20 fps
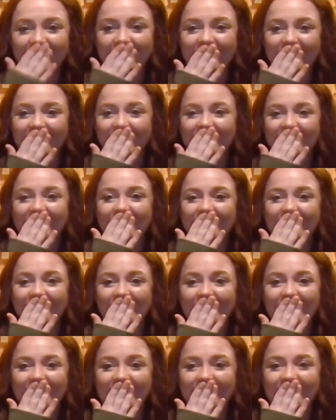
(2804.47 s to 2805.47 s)

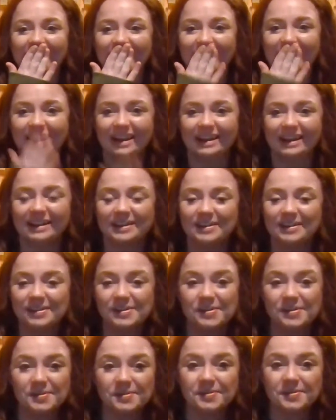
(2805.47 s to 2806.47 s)

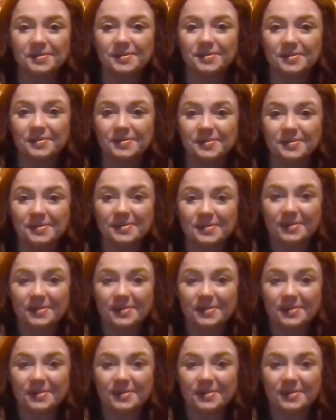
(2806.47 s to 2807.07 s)
This person isn't speaking.